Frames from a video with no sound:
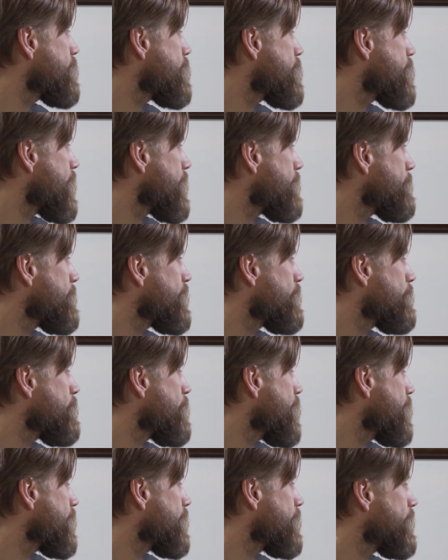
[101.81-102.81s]
to segment
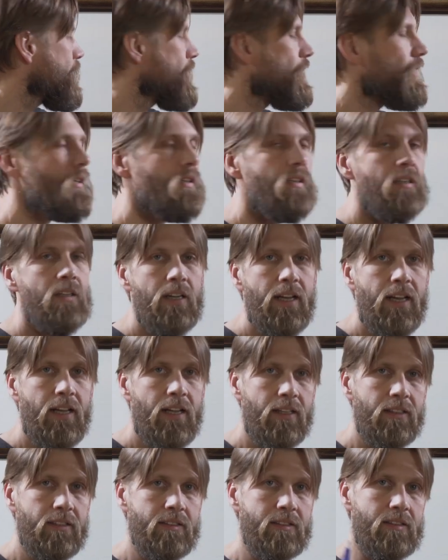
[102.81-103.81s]
one
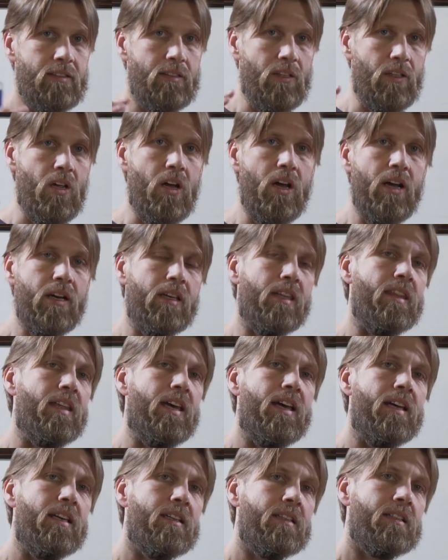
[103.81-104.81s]
and log
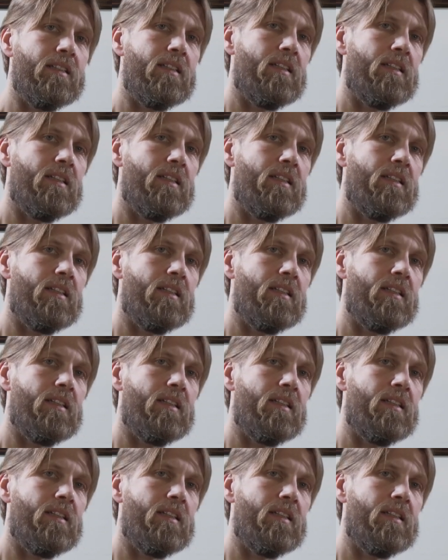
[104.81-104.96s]
that.